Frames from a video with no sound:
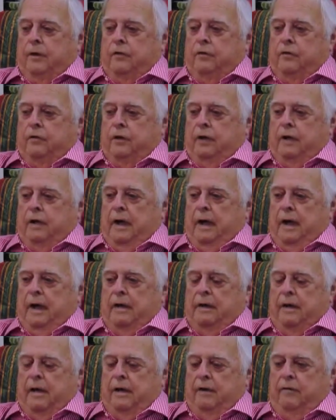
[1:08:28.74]
she
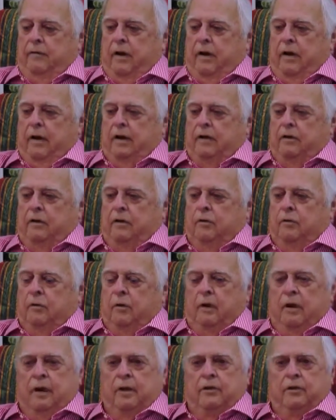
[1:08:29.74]
had a very good
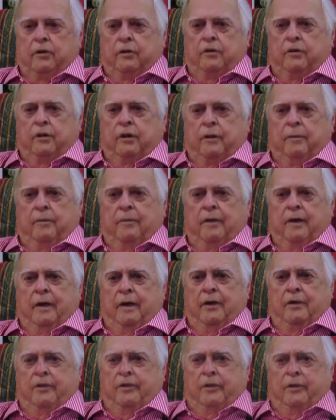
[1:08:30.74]
relationship
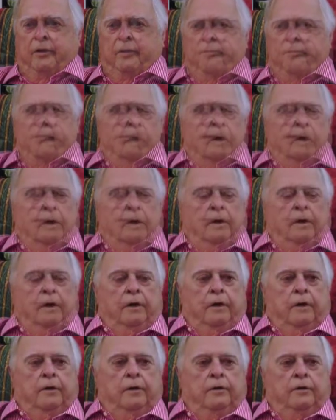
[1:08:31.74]
there.
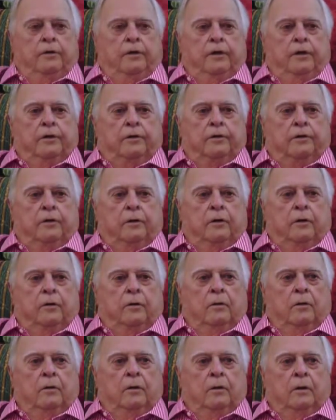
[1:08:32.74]
She
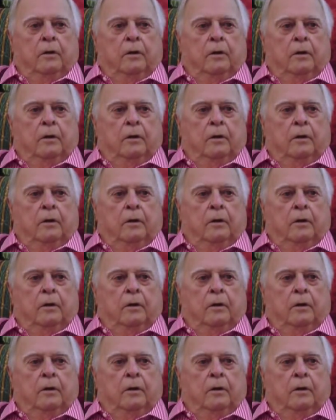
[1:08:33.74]
sold